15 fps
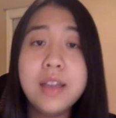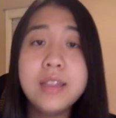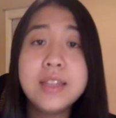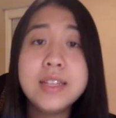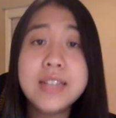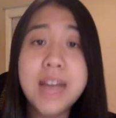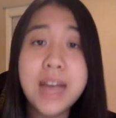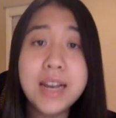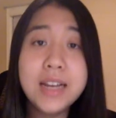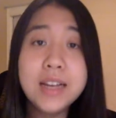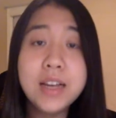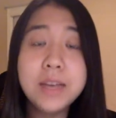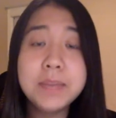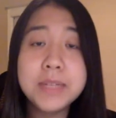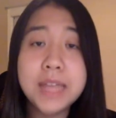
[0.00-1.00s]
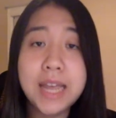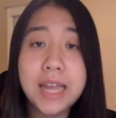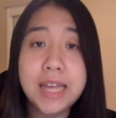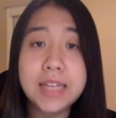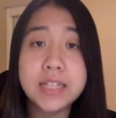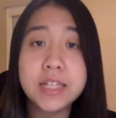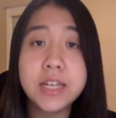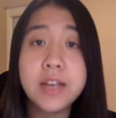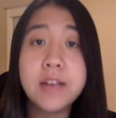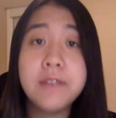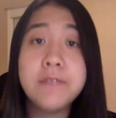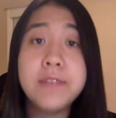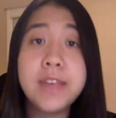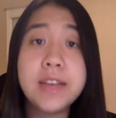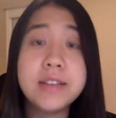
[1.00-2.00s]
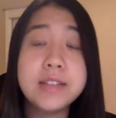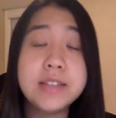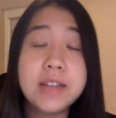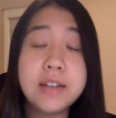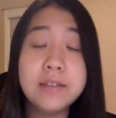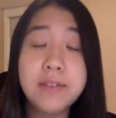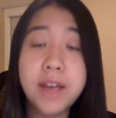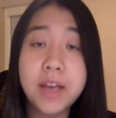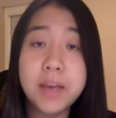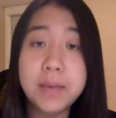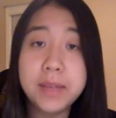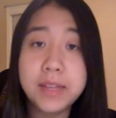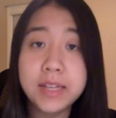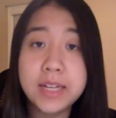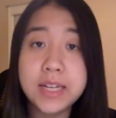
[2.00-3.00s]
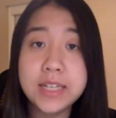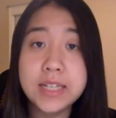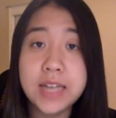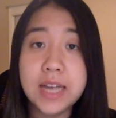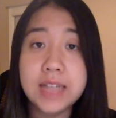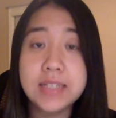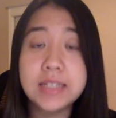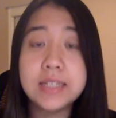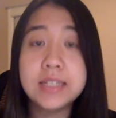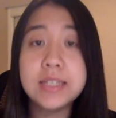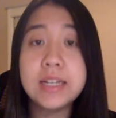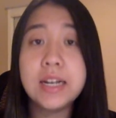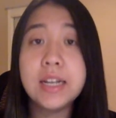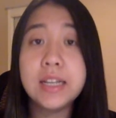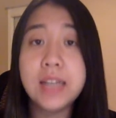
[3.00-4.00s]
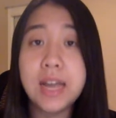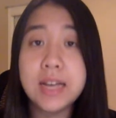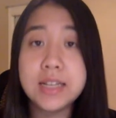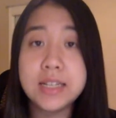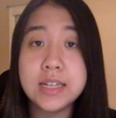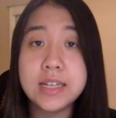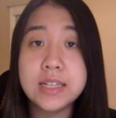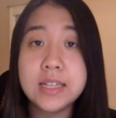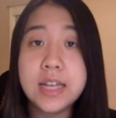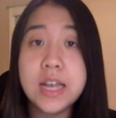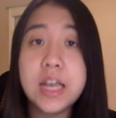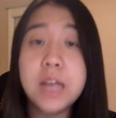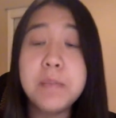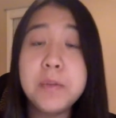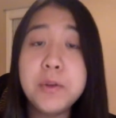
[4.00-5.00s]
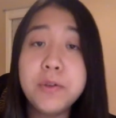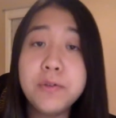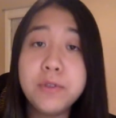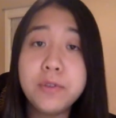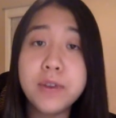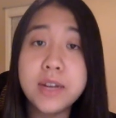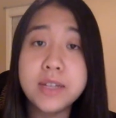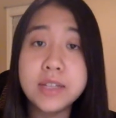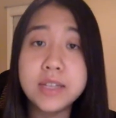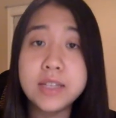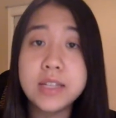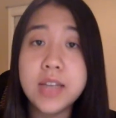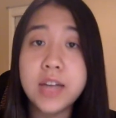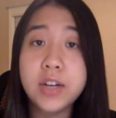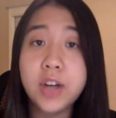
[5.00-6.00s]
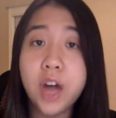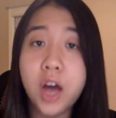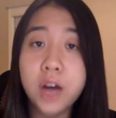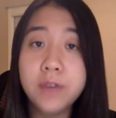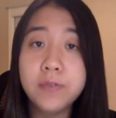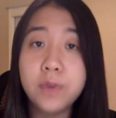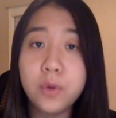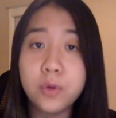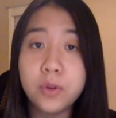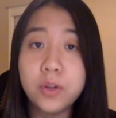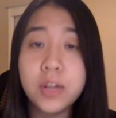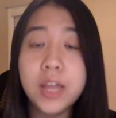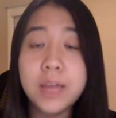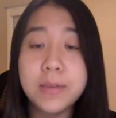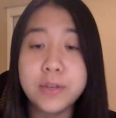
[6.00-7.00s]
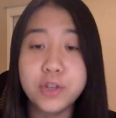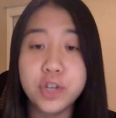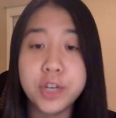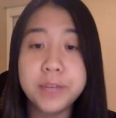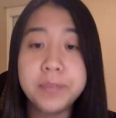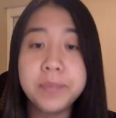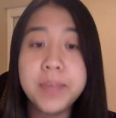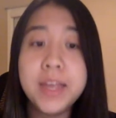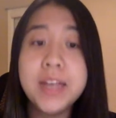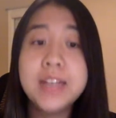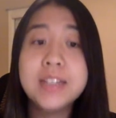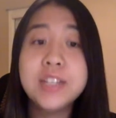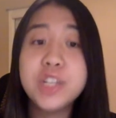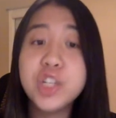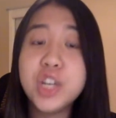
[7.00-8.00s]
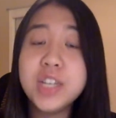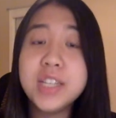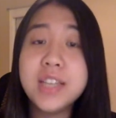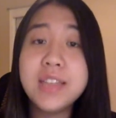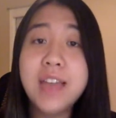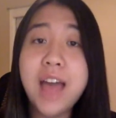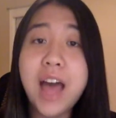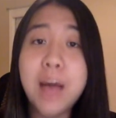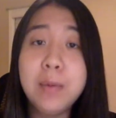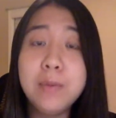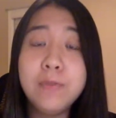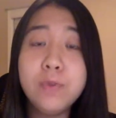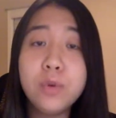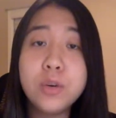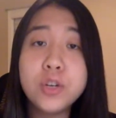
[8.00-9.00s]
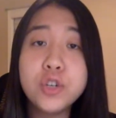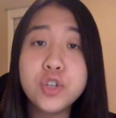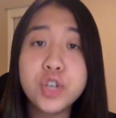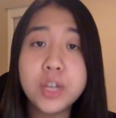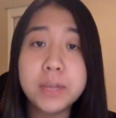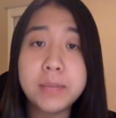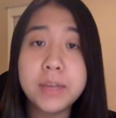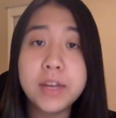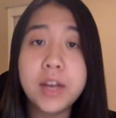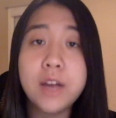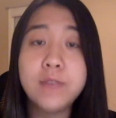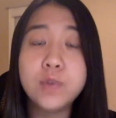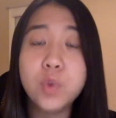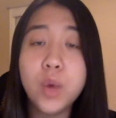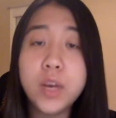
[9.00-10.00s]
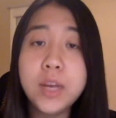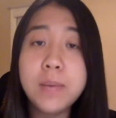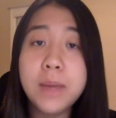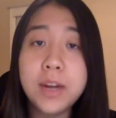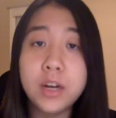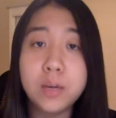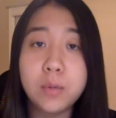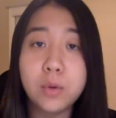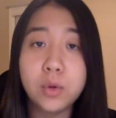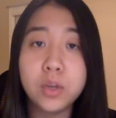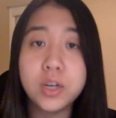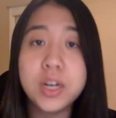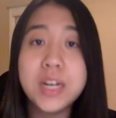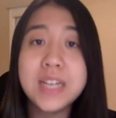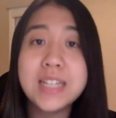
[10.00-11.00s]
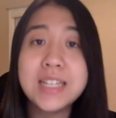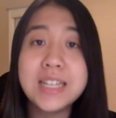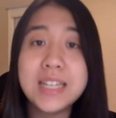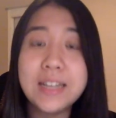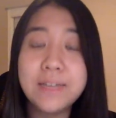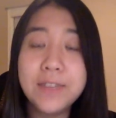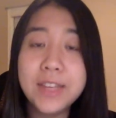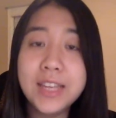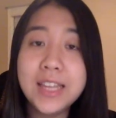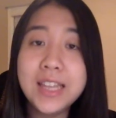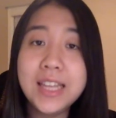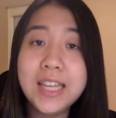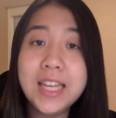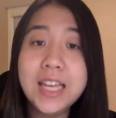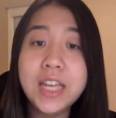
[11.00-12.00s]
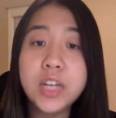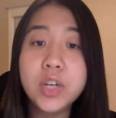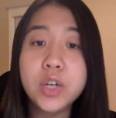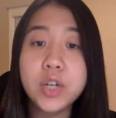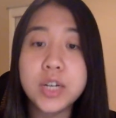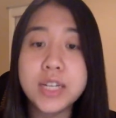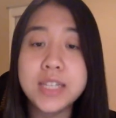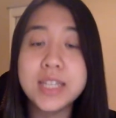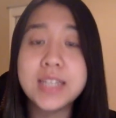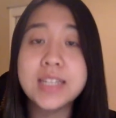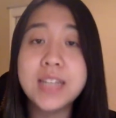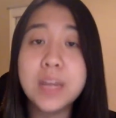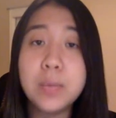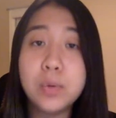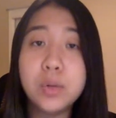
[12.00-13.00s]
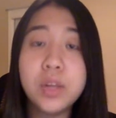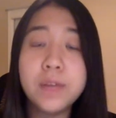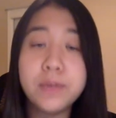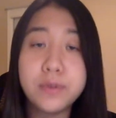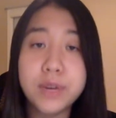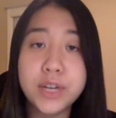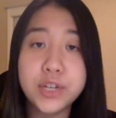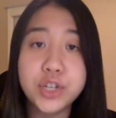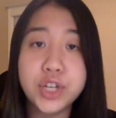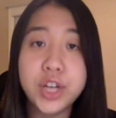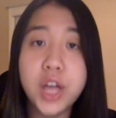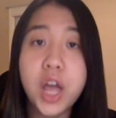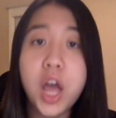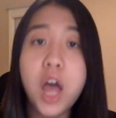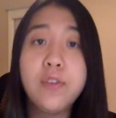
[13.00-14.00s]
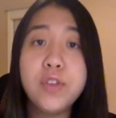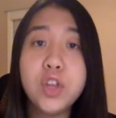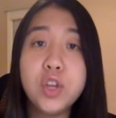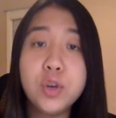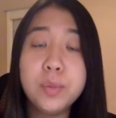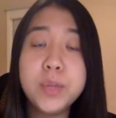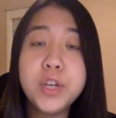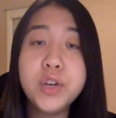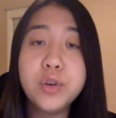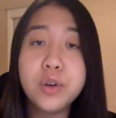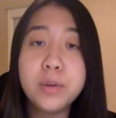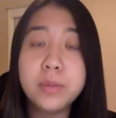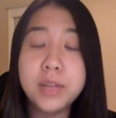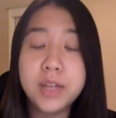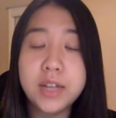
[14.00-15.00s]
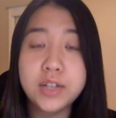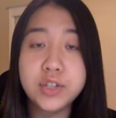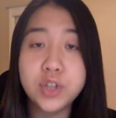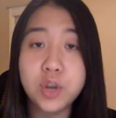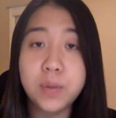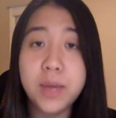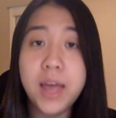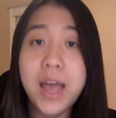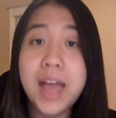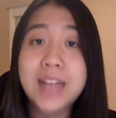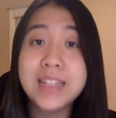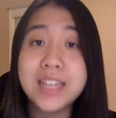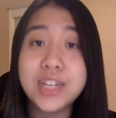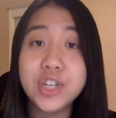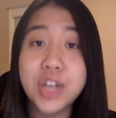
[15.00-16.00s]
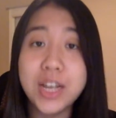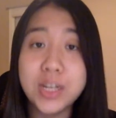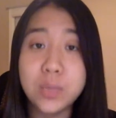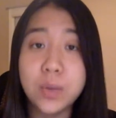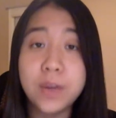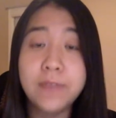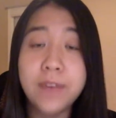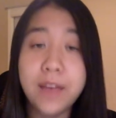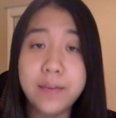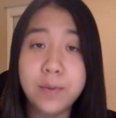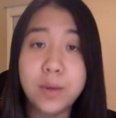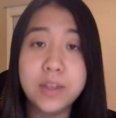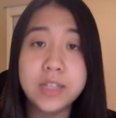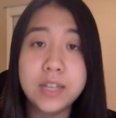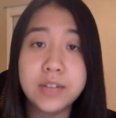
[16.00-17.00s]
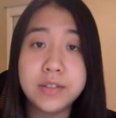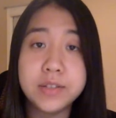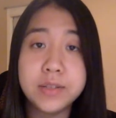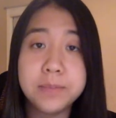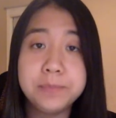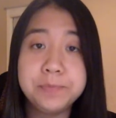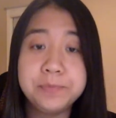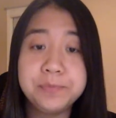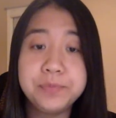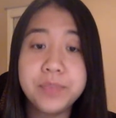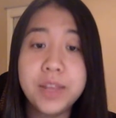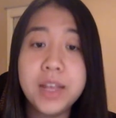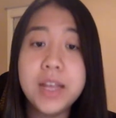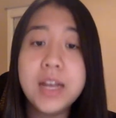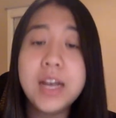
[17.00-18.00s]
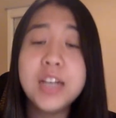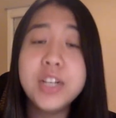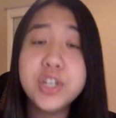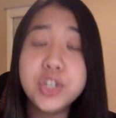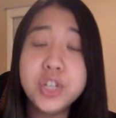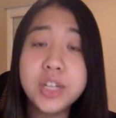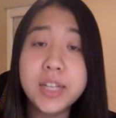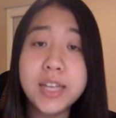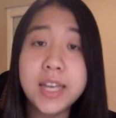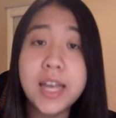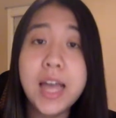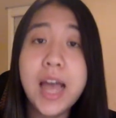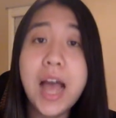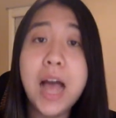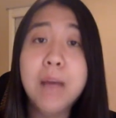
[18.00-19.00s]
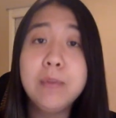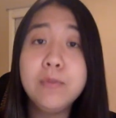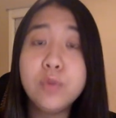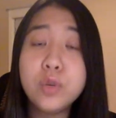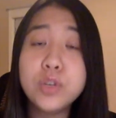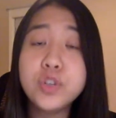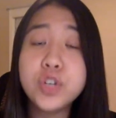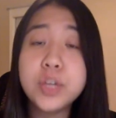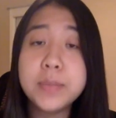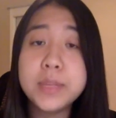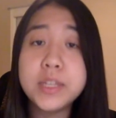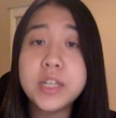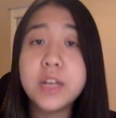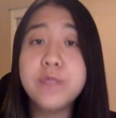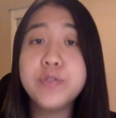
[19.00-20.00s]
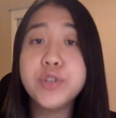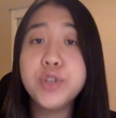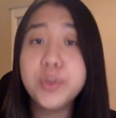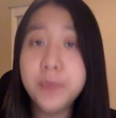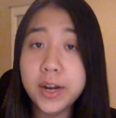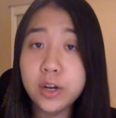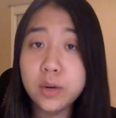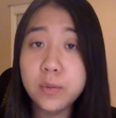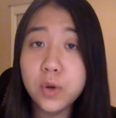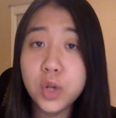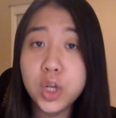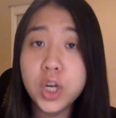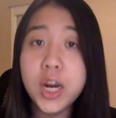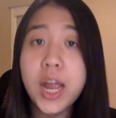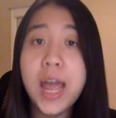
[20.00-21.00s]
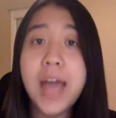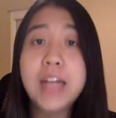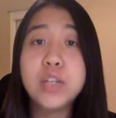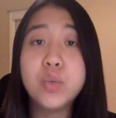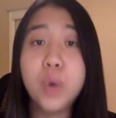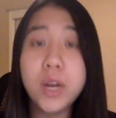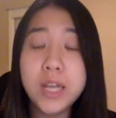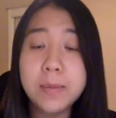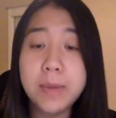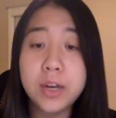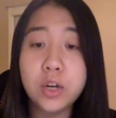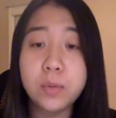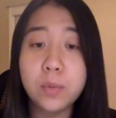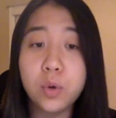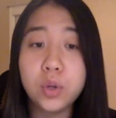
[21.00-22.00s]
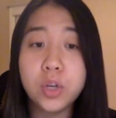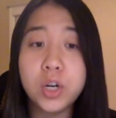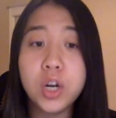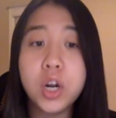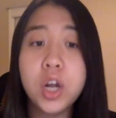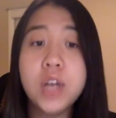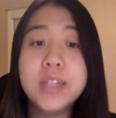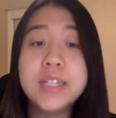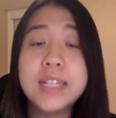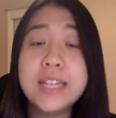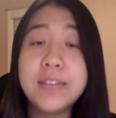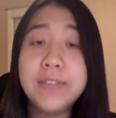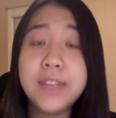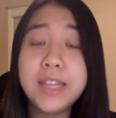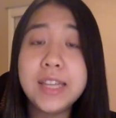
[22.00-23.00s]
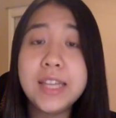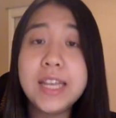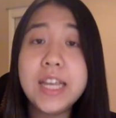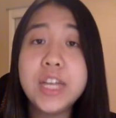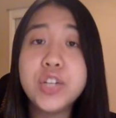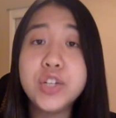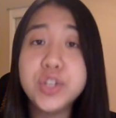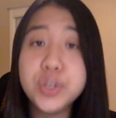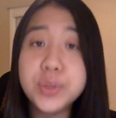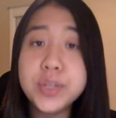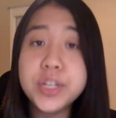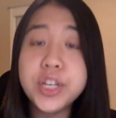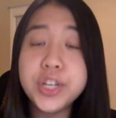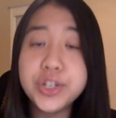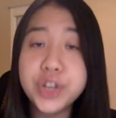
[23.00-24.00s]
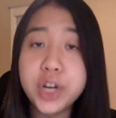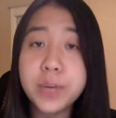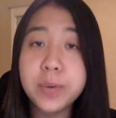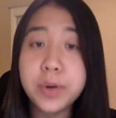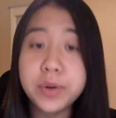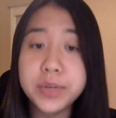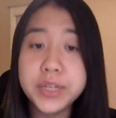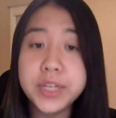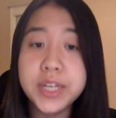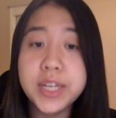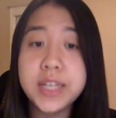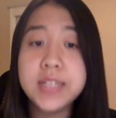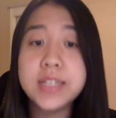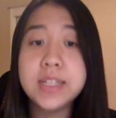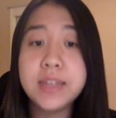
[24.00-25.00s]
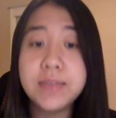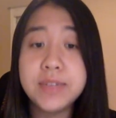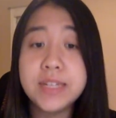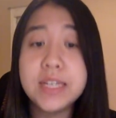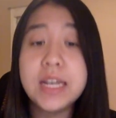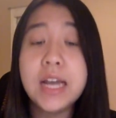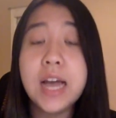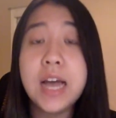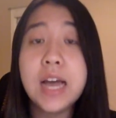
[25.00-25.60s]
The data obtained via cell viability tests, ELISAs, immunofluorescence, and confocal imaging suggests that the albiflorin treatment of 20 micromolar significantly increased the cell proliferation of human neuroblastoma SHSY5Y cells. Additionally, albiflorin treatments of 2 micromolar and 20 micromolar significantly induced heat shock protein 70